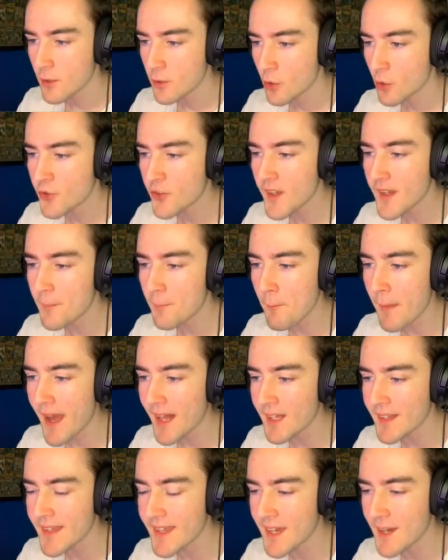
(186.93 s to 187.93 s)
Looks like
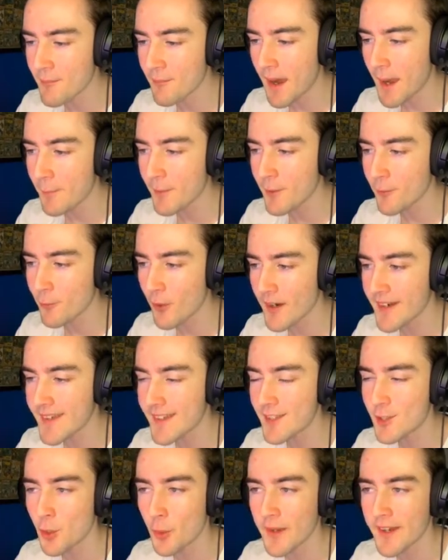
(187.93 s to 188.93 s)
Mal here might be
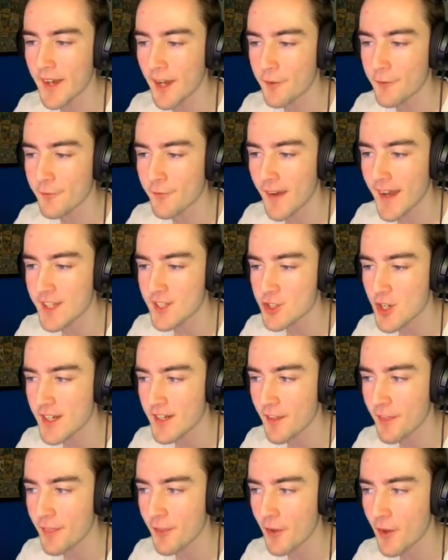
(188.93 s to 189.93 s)
running into a gunfight
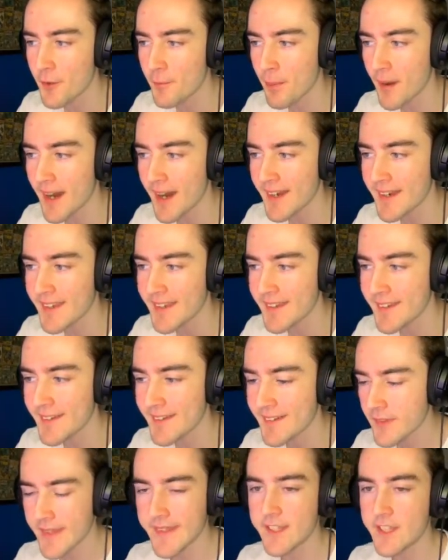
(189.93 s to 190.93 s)
trying to third
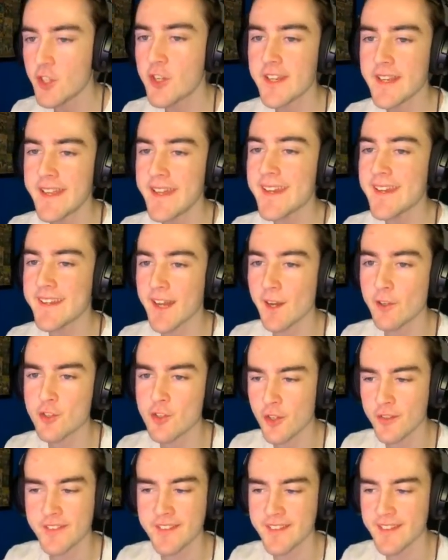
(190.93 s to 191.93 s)
party. Like, you can hear
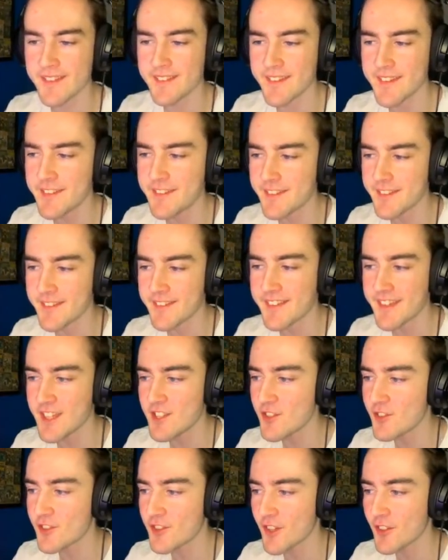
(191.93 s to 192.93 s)
gunshots in the distance,
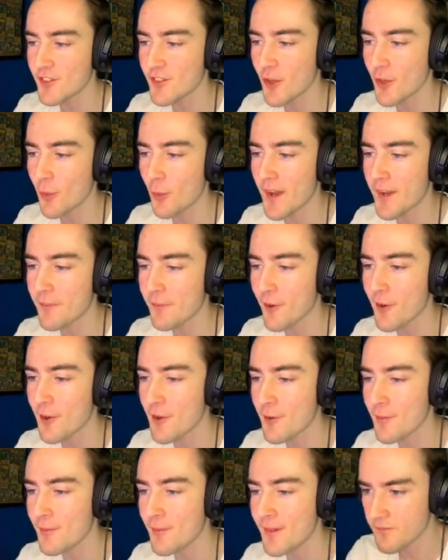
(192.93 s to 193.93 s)
he just doesn't know where
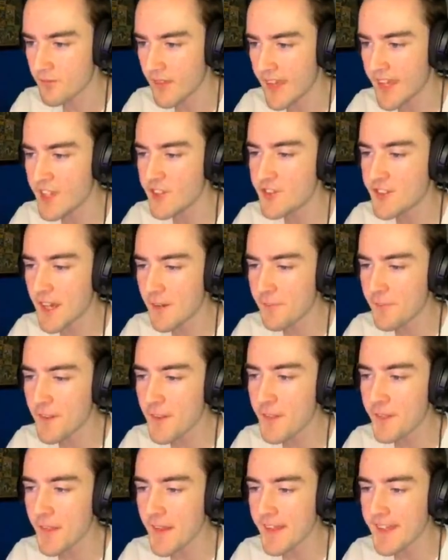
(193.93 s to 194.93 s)
from. He's
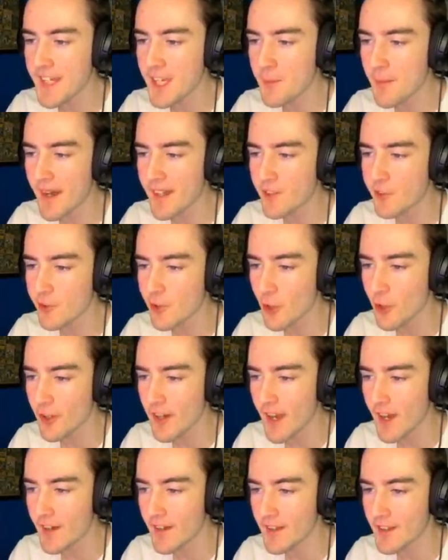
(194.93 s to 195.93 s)
definitely thinking about this
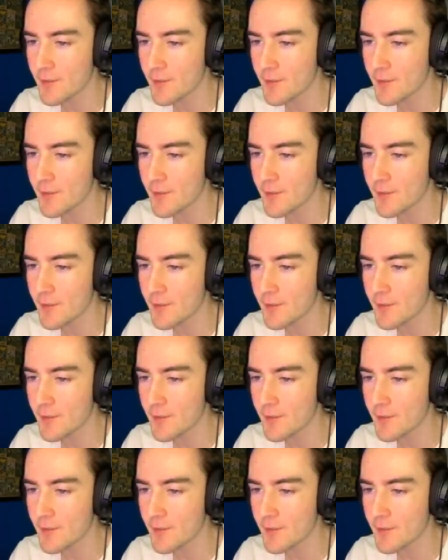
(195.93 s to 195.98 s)
loadout.